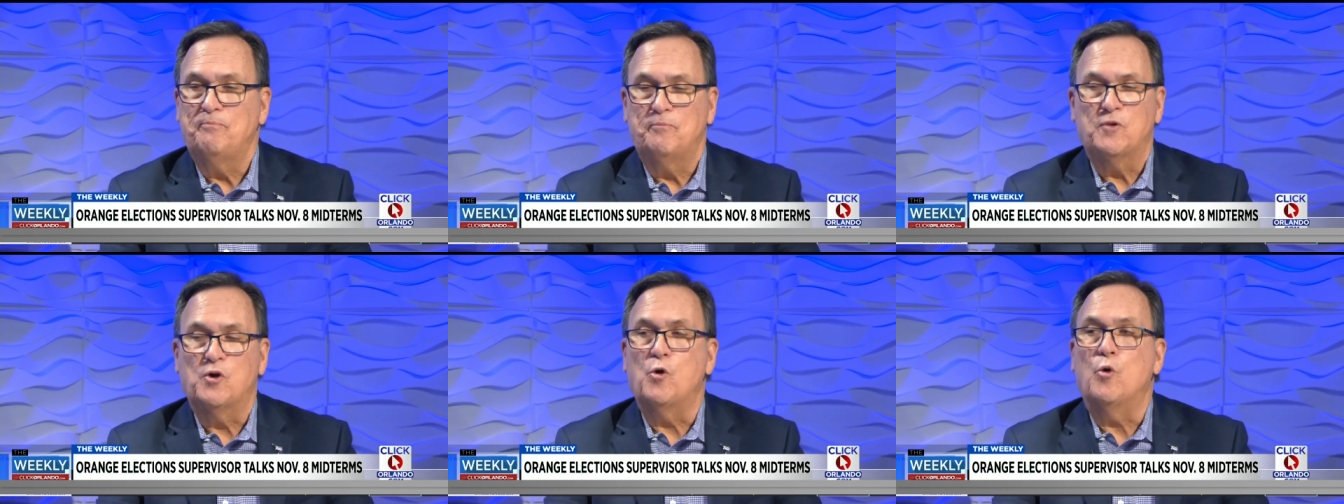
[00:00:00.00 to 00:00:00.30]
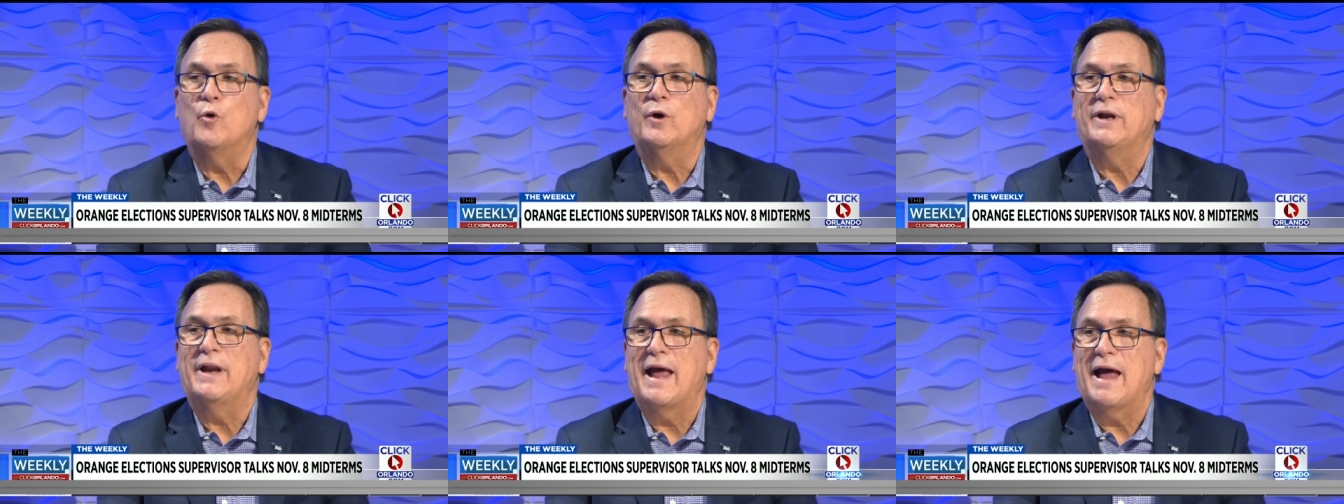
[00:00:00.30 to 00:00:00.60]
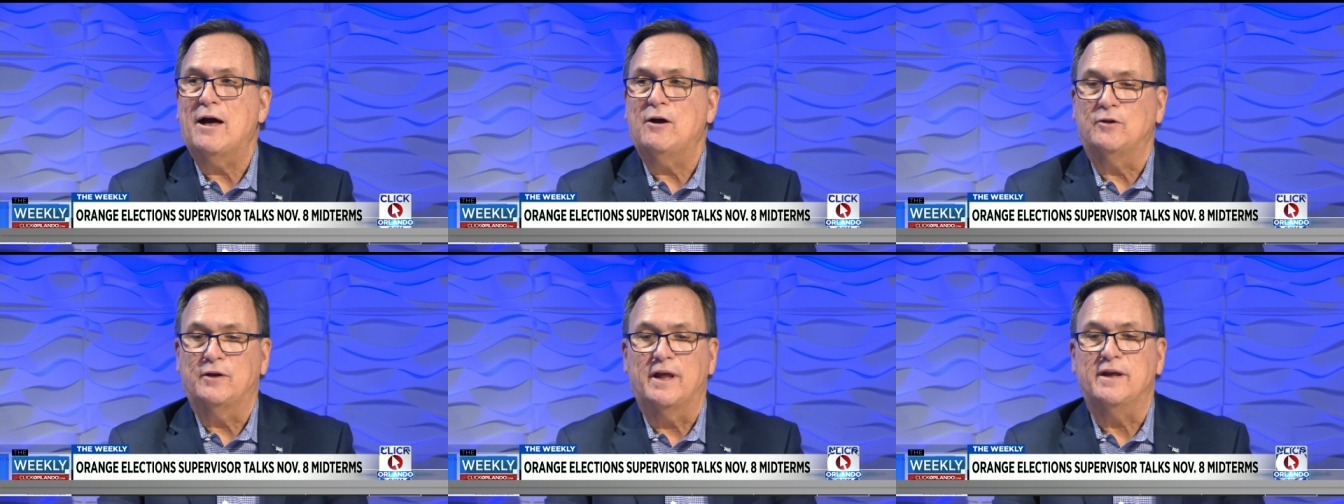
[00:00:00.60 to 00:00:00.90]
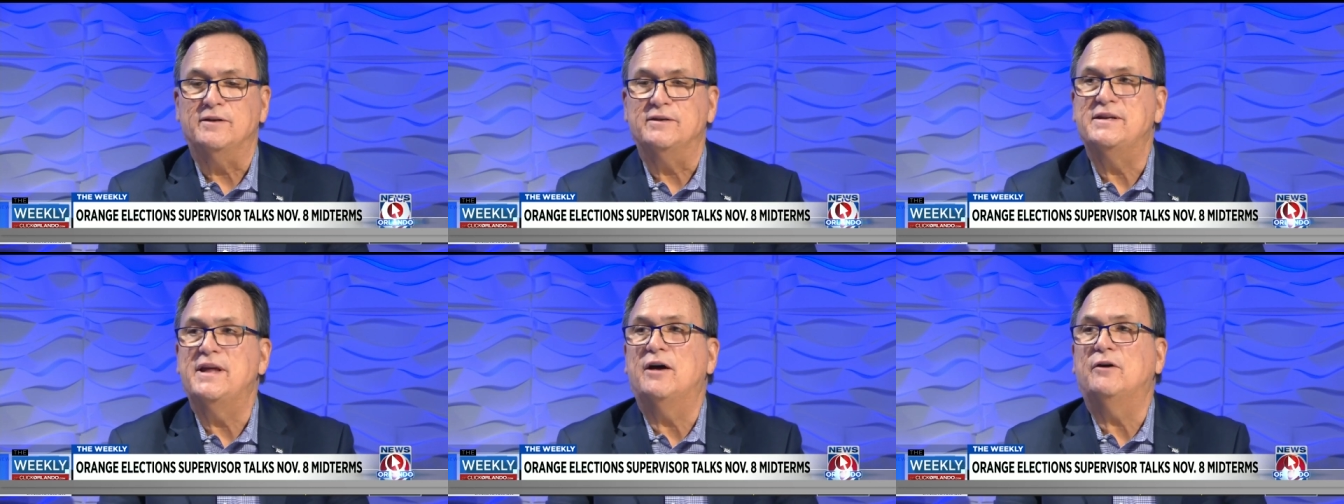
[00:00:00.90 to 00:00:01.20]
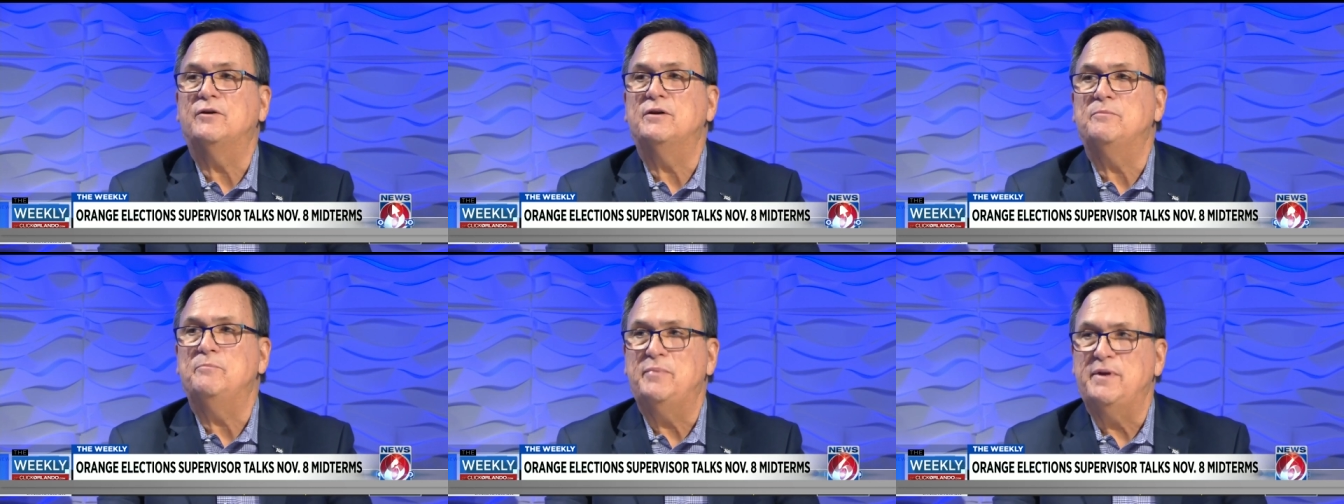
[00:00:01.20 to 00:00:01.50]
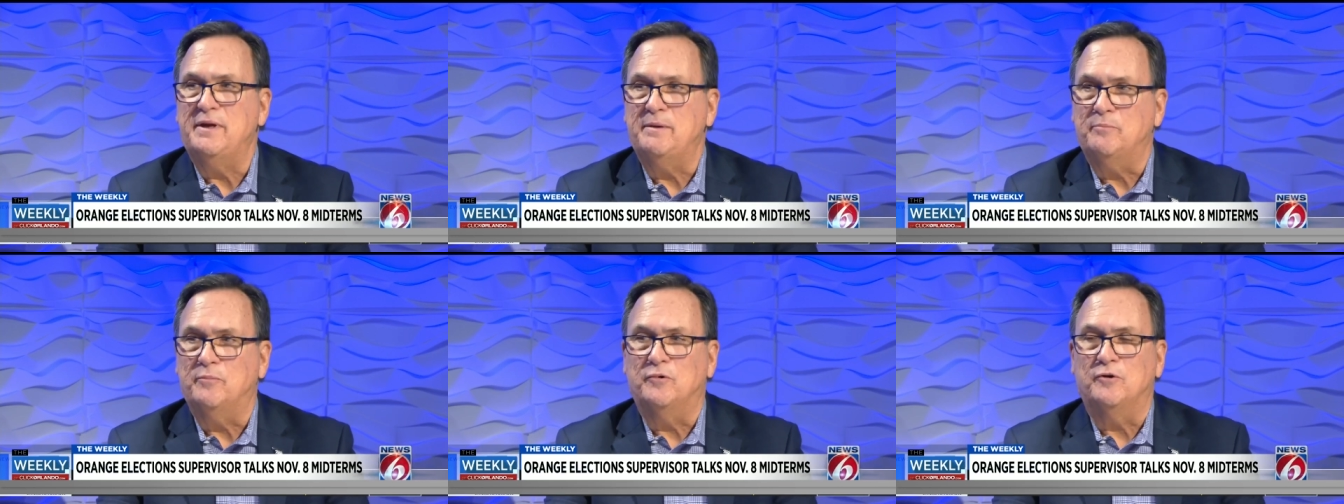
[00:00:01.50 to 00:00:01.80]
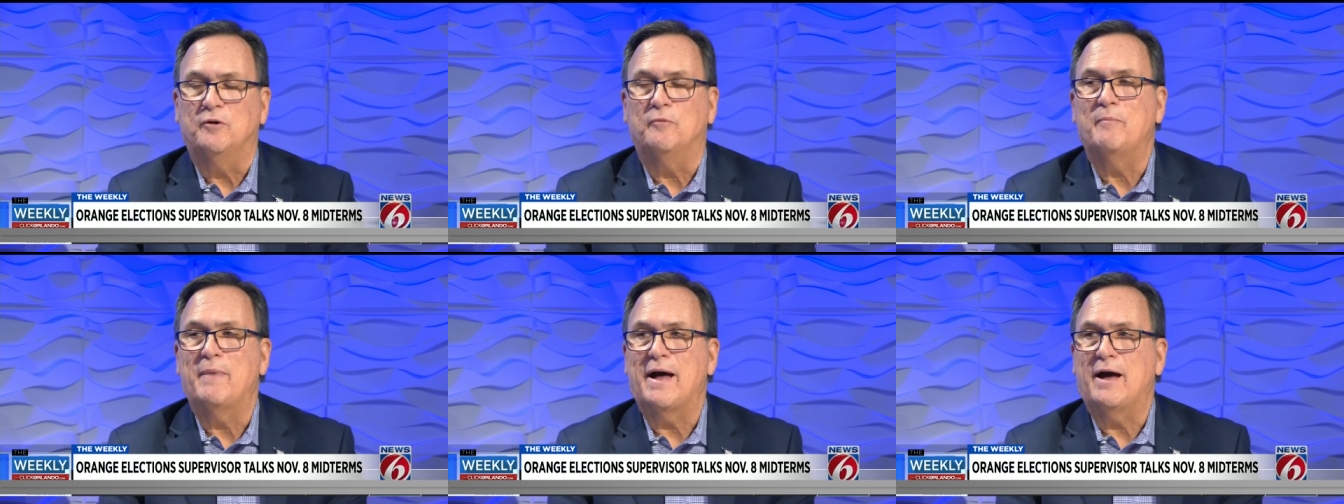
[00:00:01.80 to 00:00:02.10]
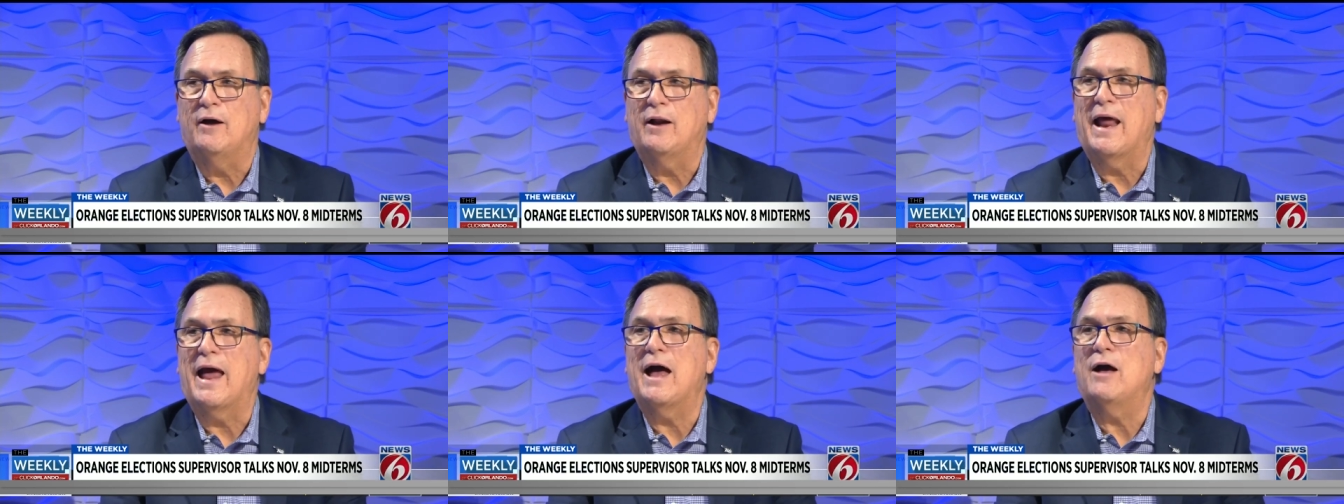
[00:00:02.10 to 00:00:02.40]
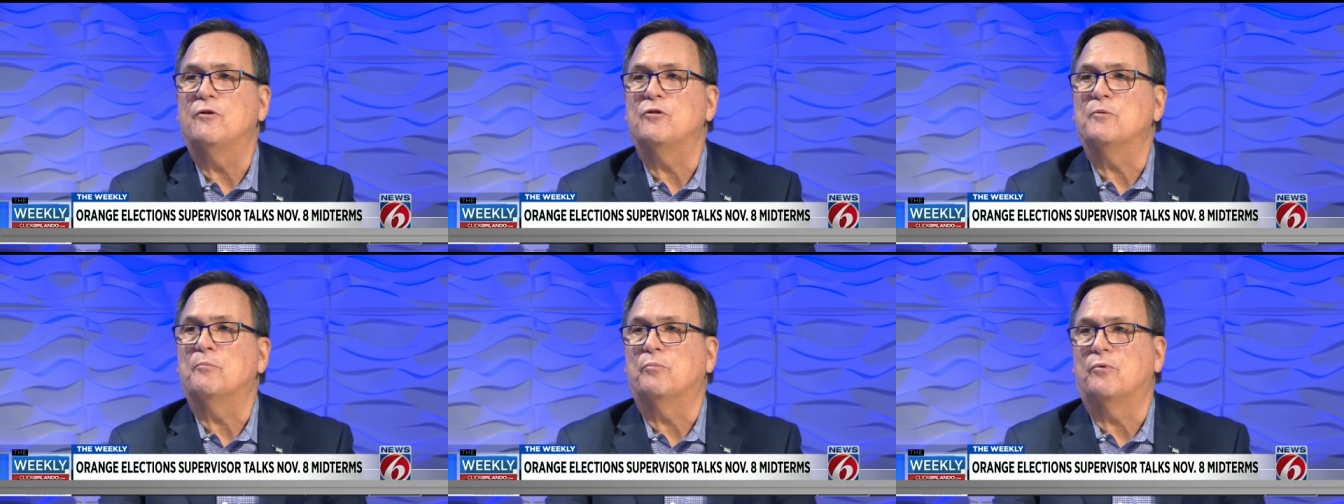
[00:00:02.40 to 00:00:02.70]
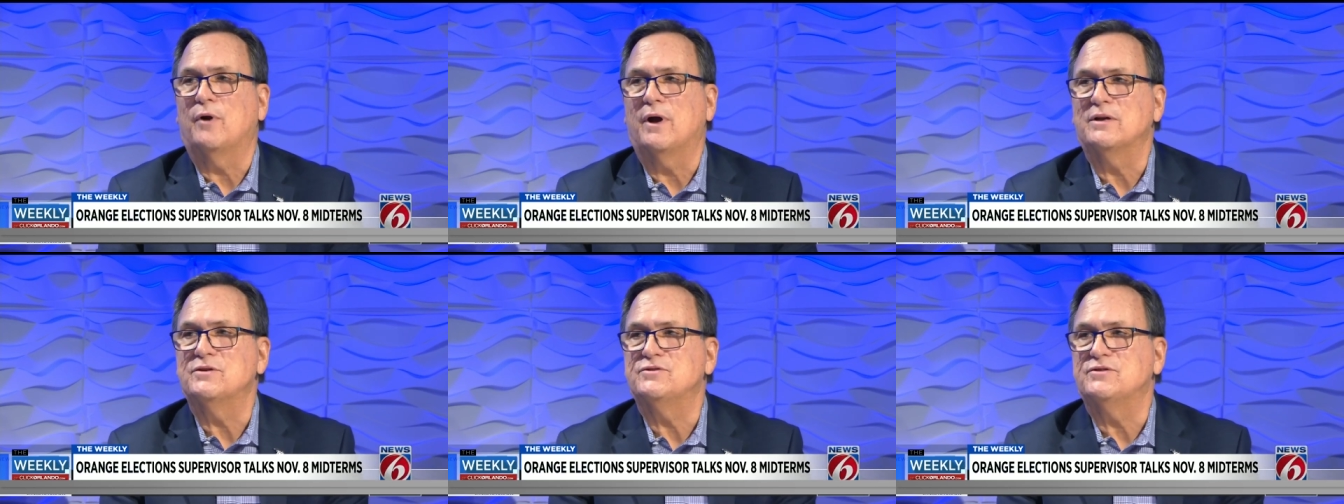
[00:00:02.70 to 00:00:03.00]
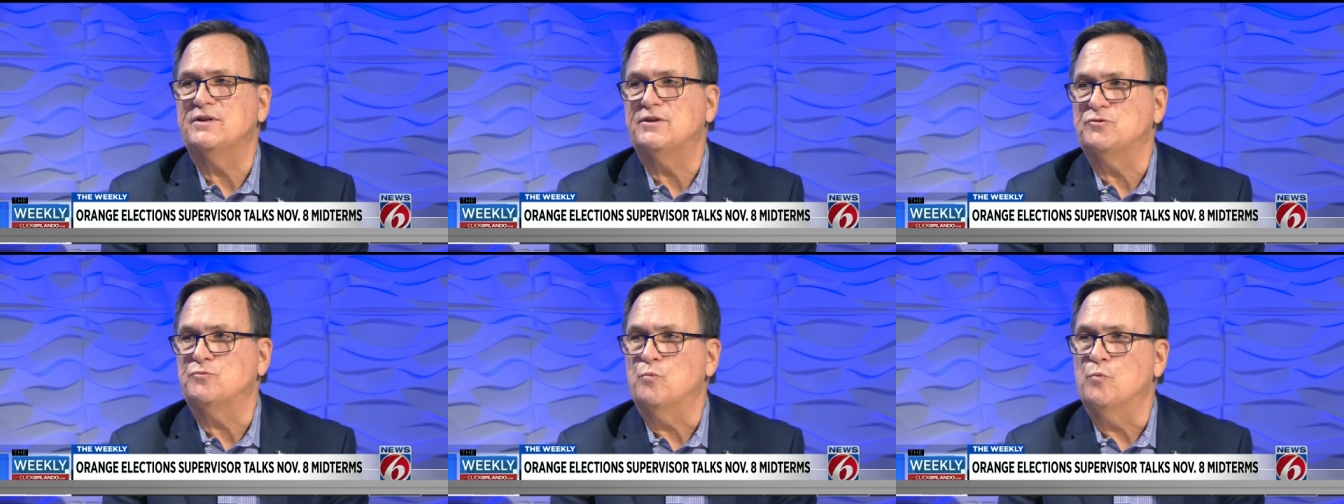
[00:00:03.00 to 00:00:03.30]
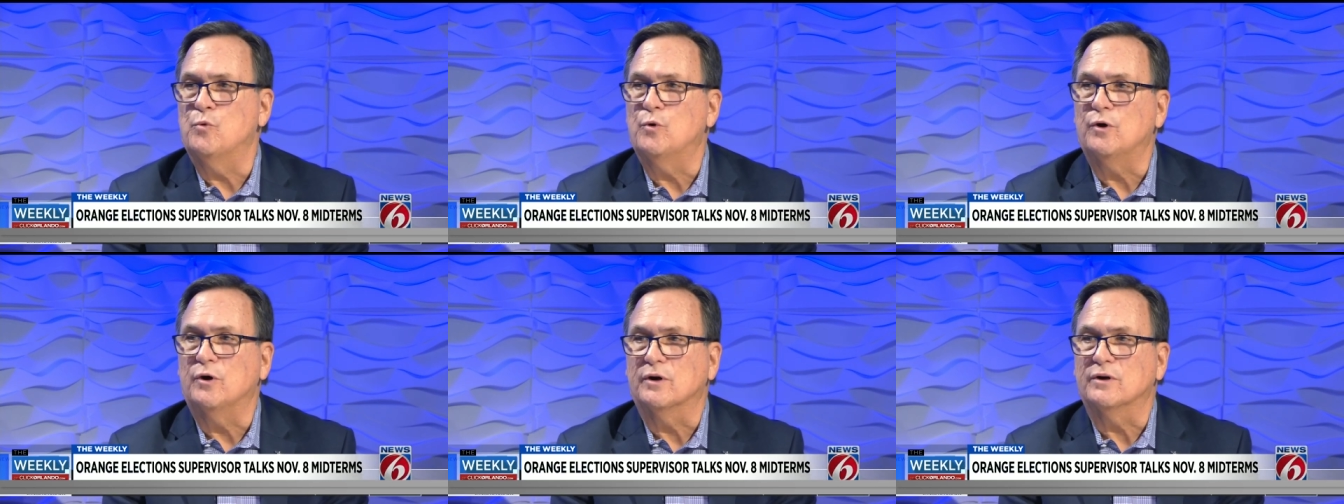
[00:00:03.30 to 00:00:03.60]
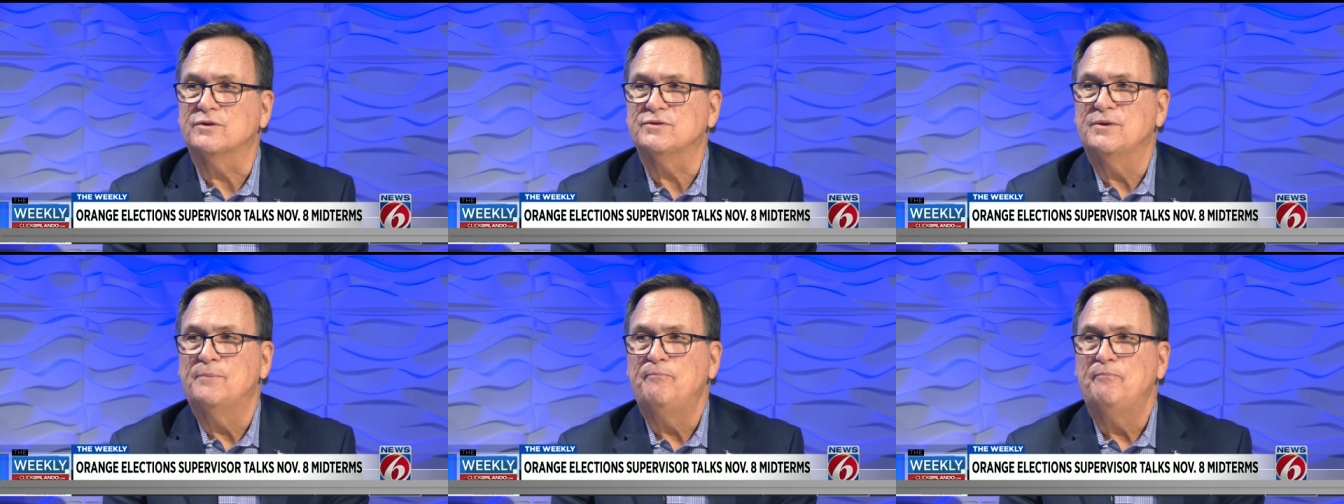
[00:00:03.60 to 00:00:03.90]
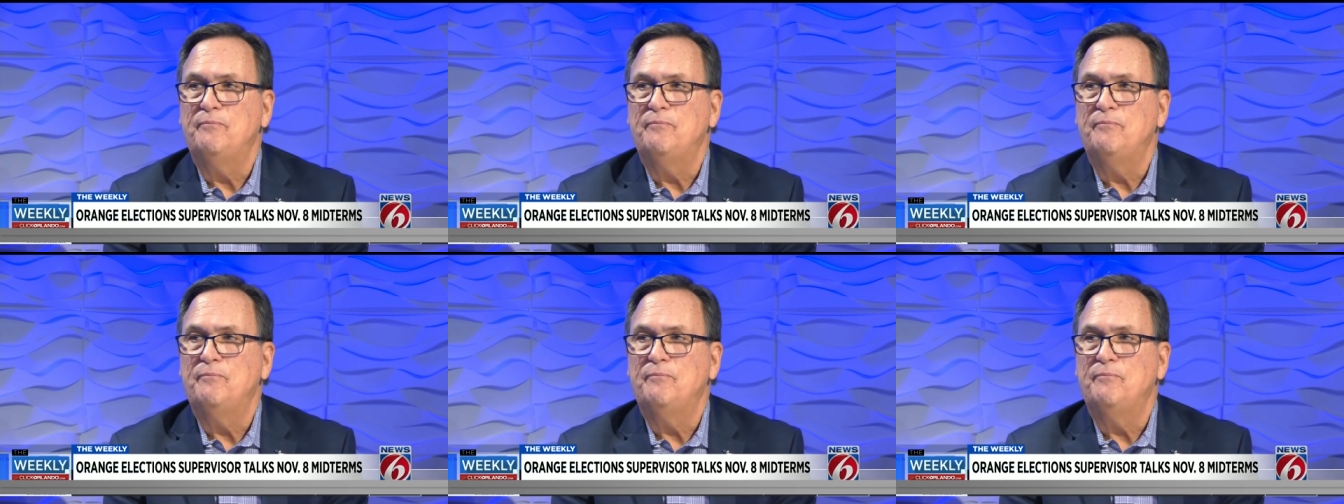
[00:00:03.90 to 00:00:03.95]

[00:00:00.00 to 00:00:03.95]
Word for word: going out and telling people about how the process works.